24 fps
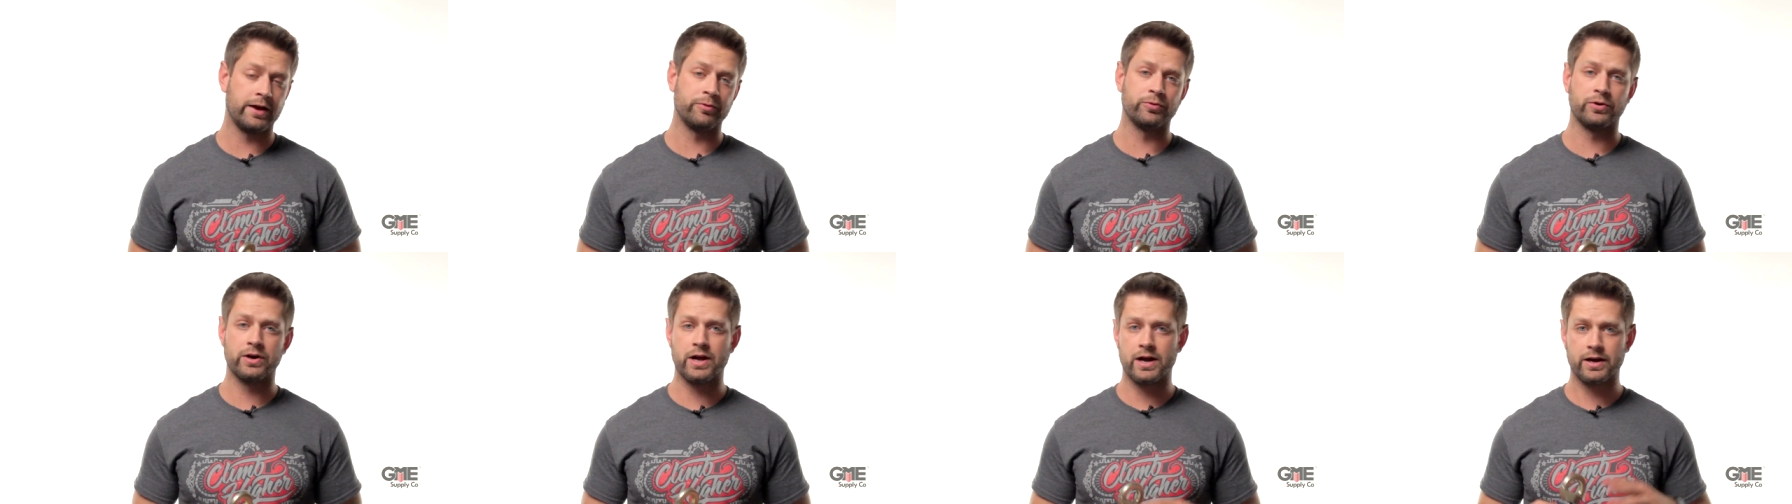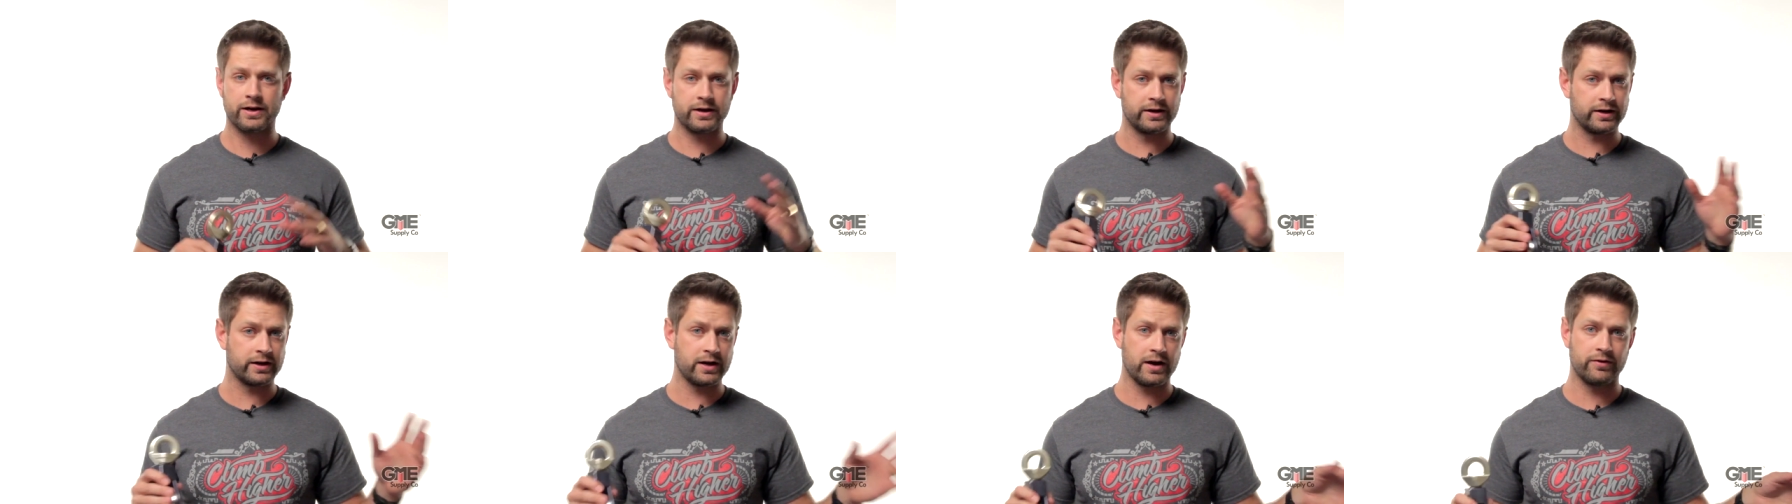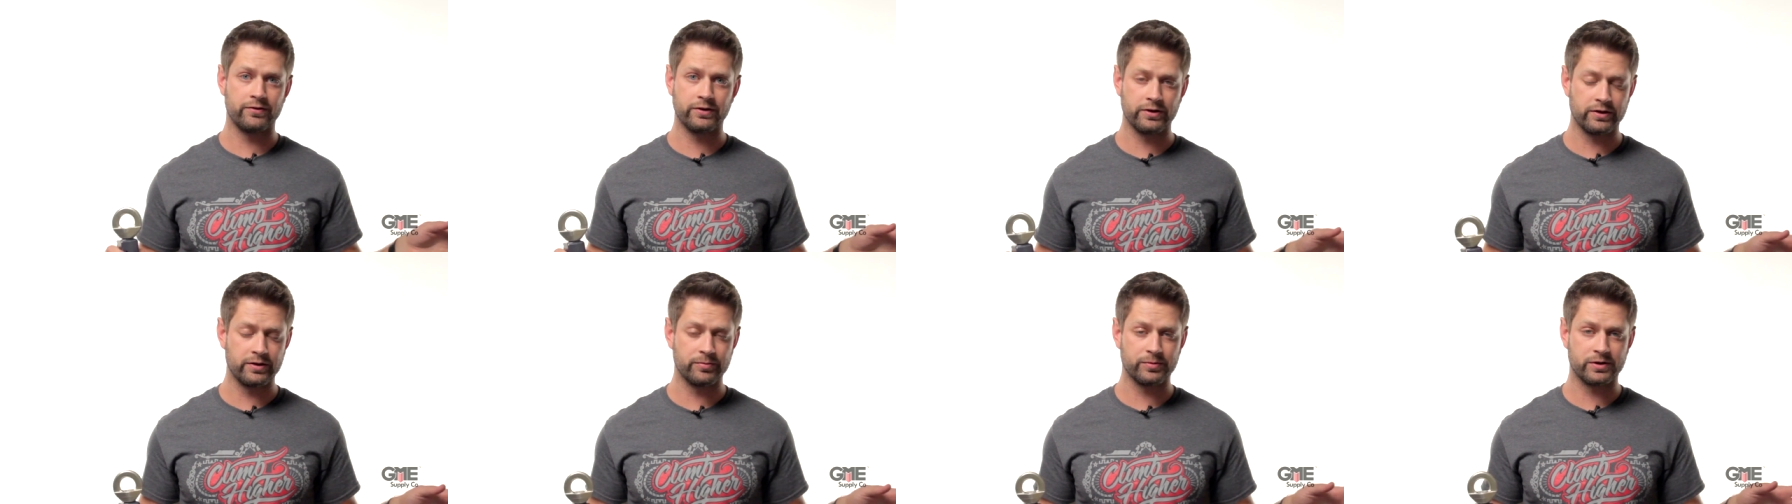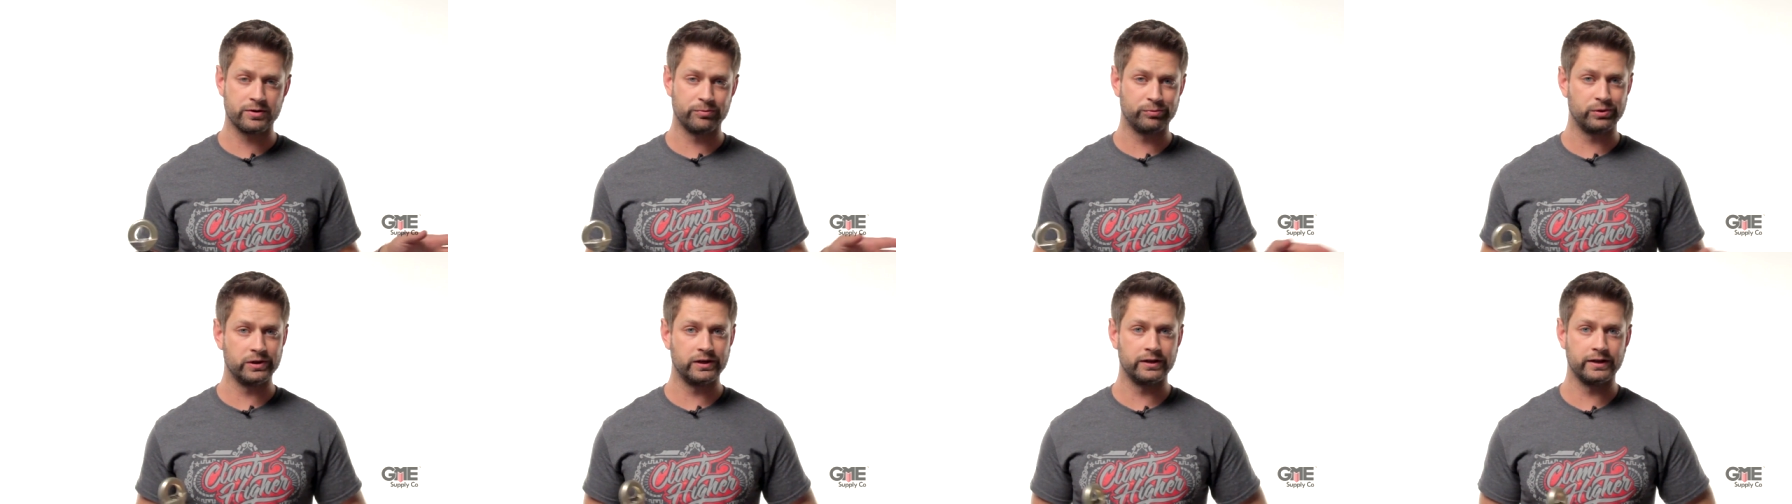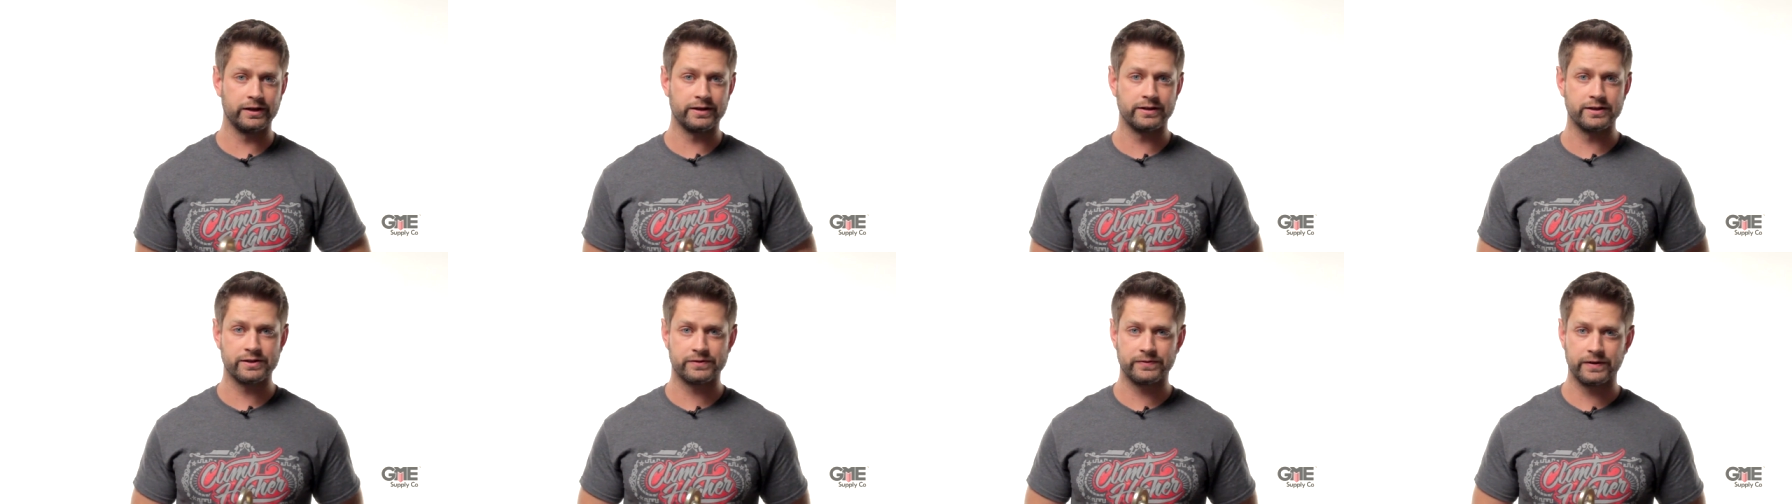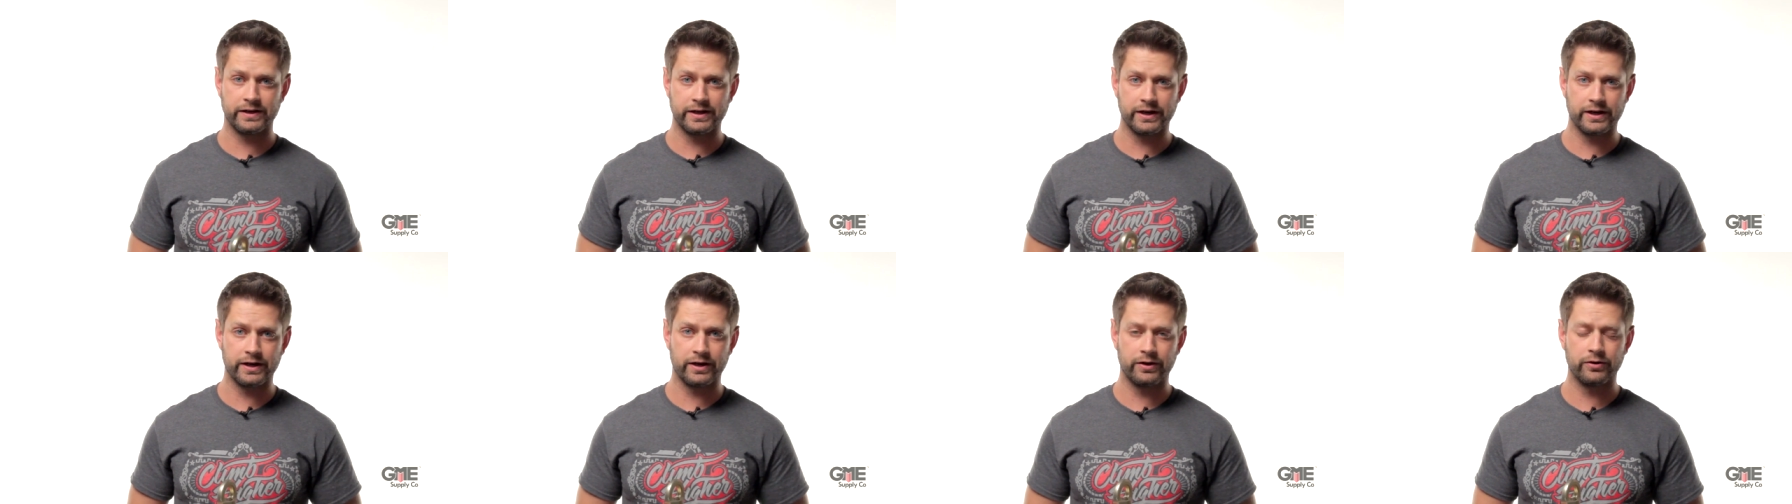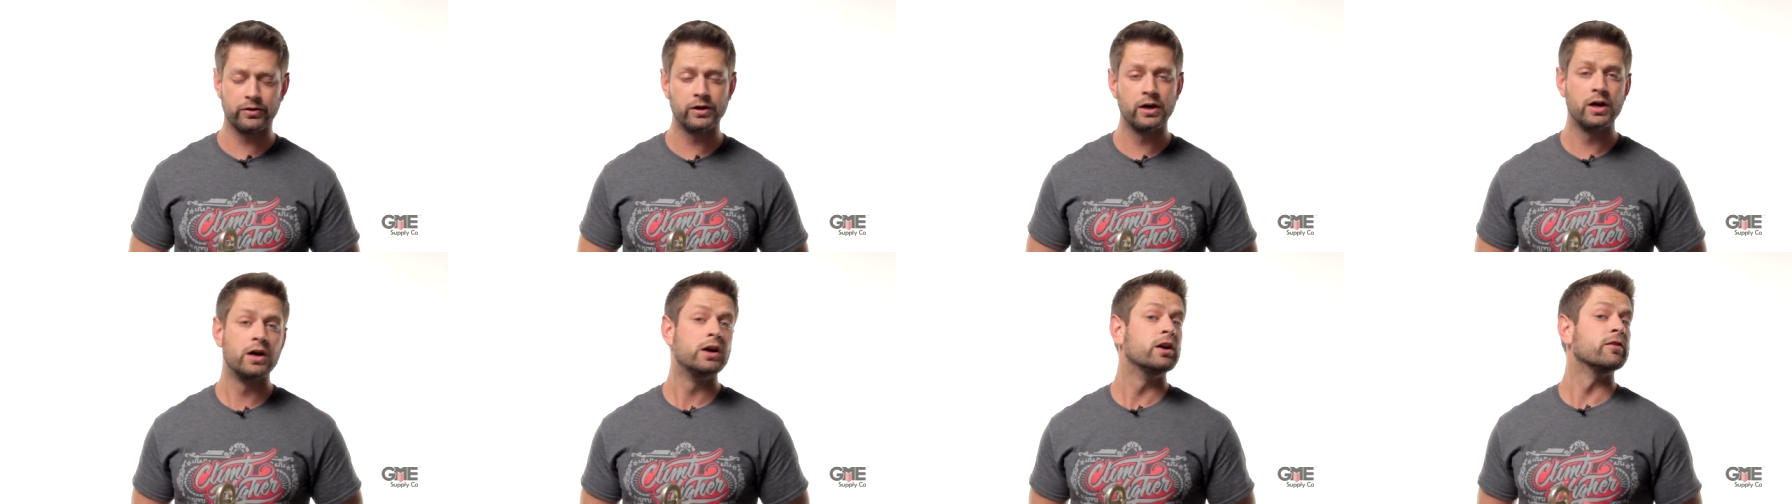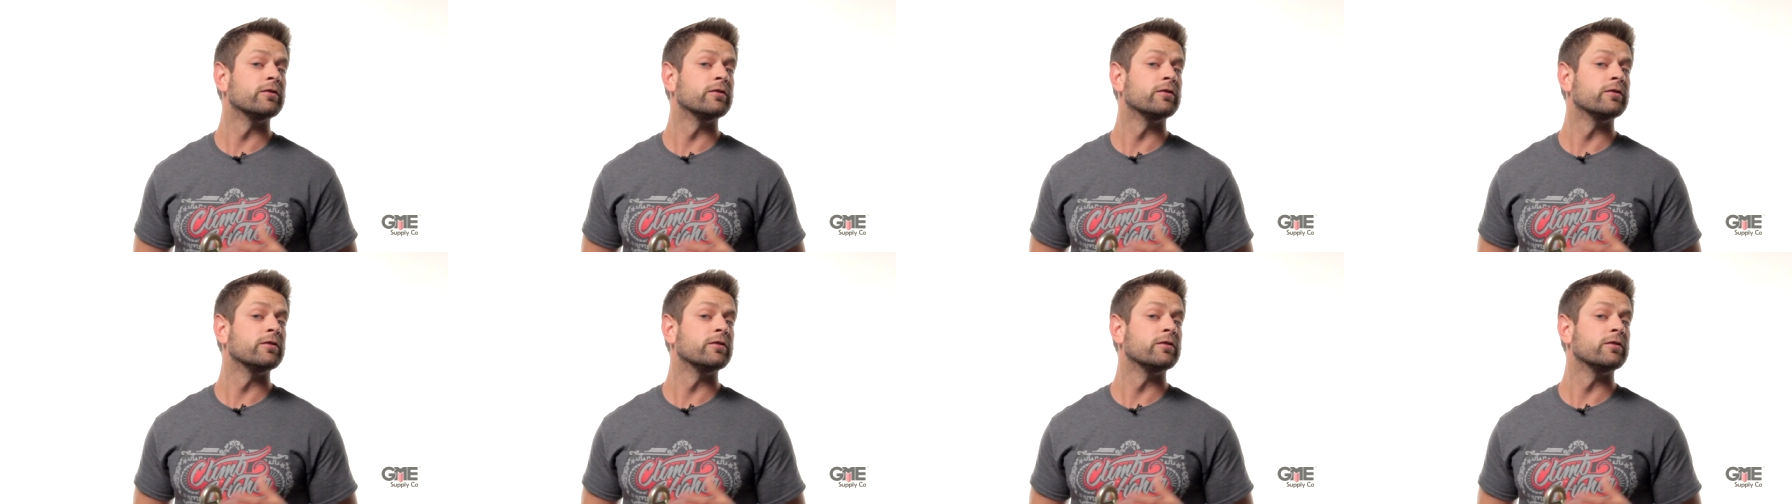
and we're not going to cover them completely in this video.